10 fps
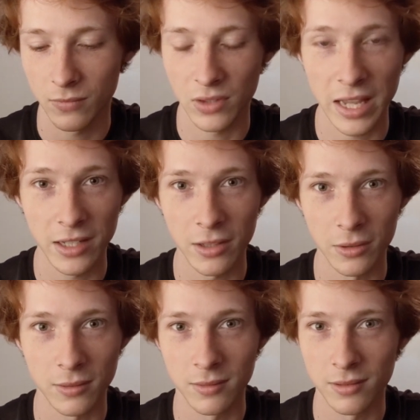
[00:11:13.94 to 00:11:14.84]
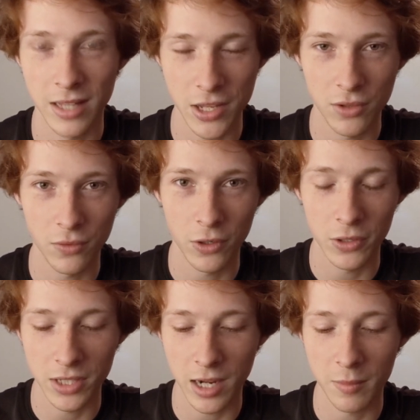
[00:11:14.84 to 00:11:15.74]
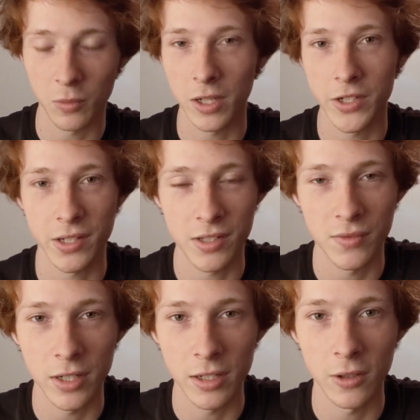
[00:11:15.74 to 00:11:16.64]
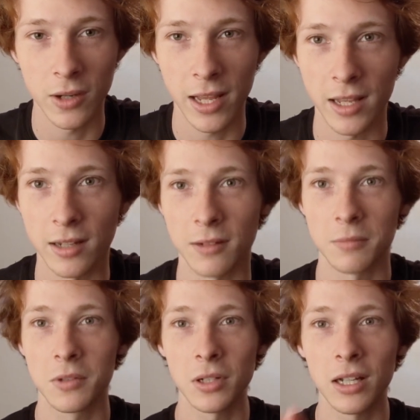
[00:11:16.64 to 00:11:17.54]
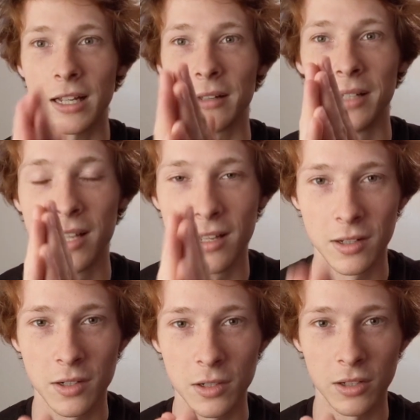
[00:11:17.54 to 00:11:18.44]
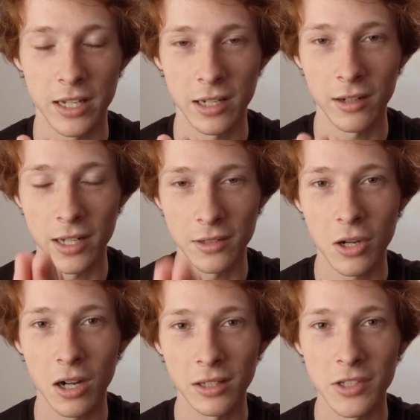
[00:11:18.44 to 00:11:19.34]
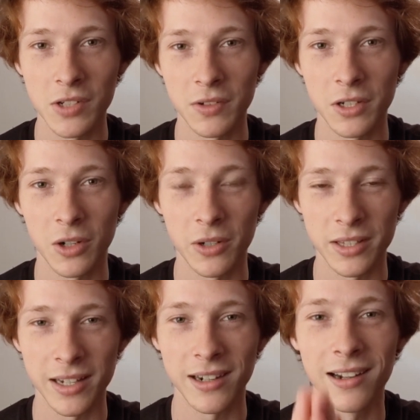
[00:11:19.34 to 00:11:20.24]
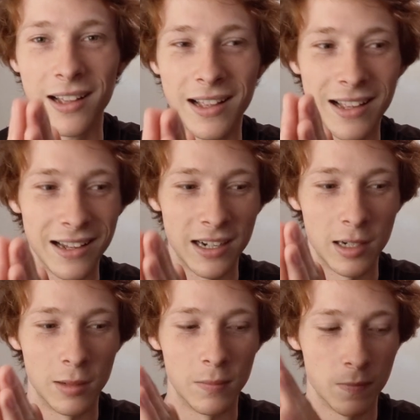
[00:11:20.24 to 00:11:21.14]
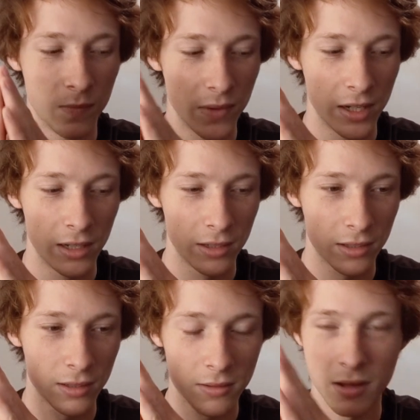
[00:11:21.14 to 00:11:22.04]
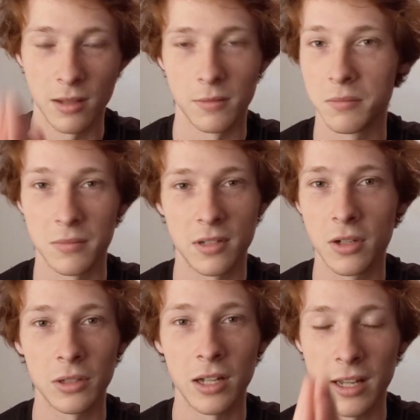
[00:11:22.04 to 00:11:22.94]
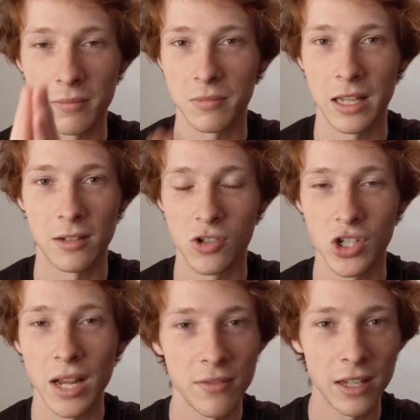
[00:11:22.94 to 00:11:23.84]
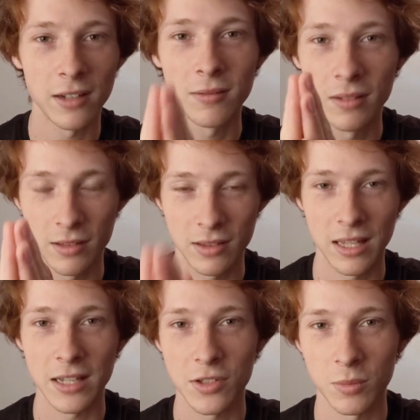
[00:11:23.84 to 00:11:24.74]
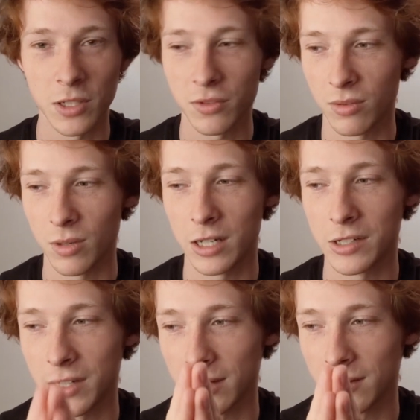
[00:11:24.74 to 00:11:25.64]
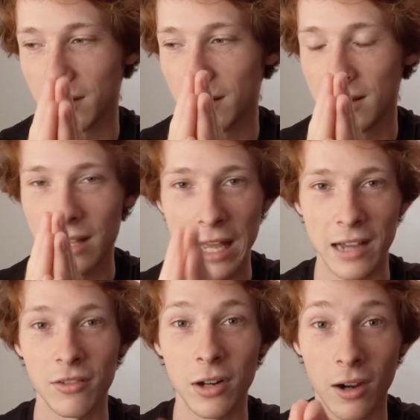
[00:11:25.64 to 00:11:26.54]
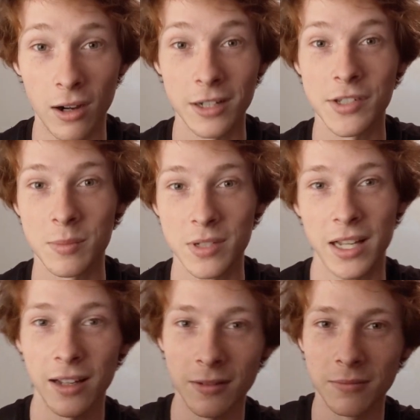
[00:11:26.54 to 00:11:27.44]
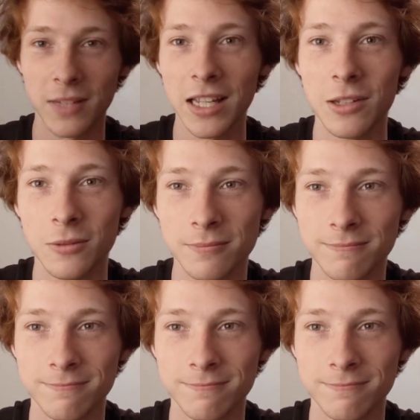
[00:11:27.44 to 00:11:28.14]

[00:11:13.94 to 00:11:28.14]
thank you. Thank you for your time and watching this video. And good luck. Good luck in college if you're going there. Um, good luck in shaving. Thanks so much for watching. Have an awesome day. Thank you.